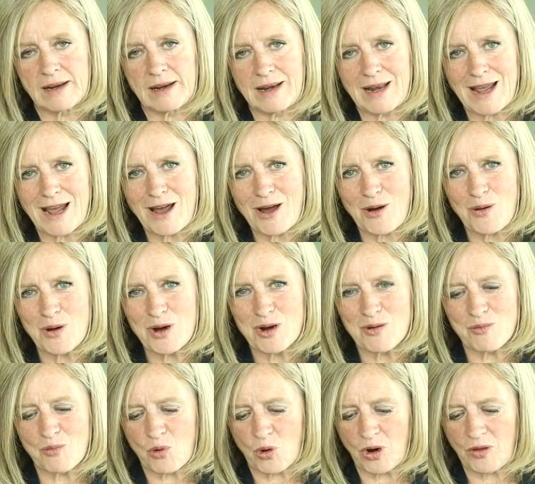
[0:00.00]
Now,
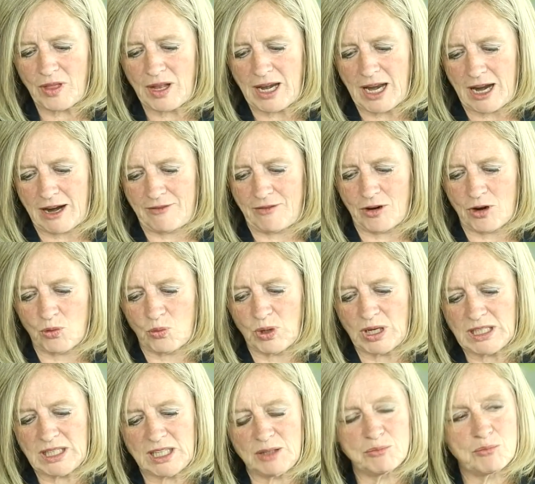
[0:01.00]
more than ever,
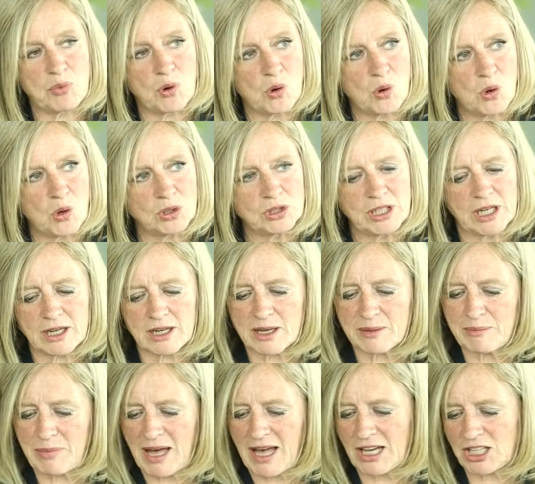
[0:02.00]
we need bold,
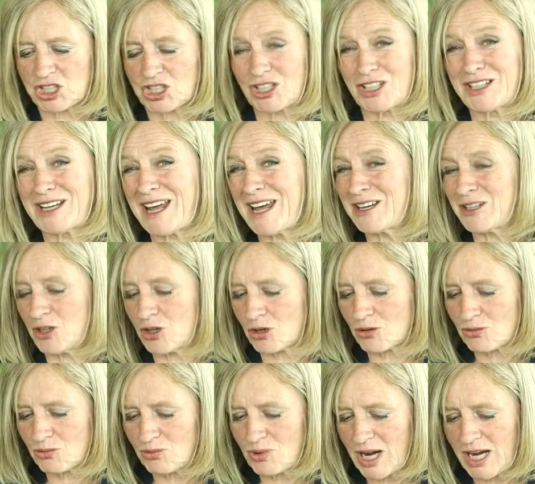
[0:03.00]
compassionate, and
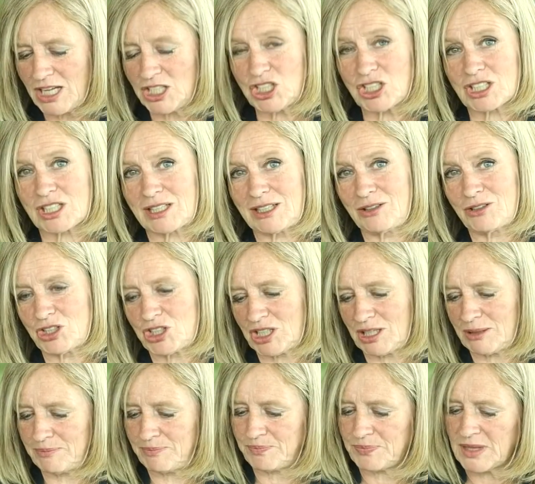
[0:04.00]
courageous
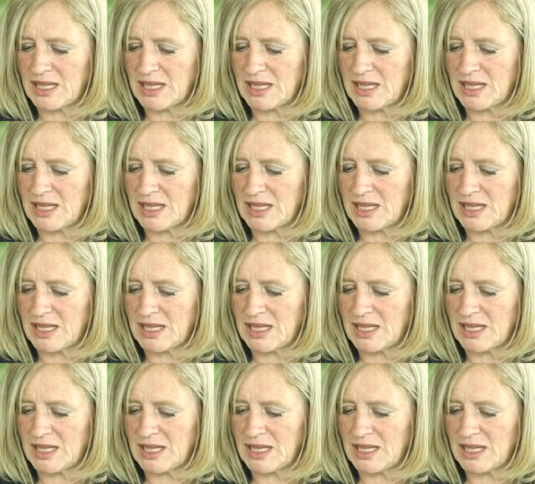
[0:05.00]
leadership.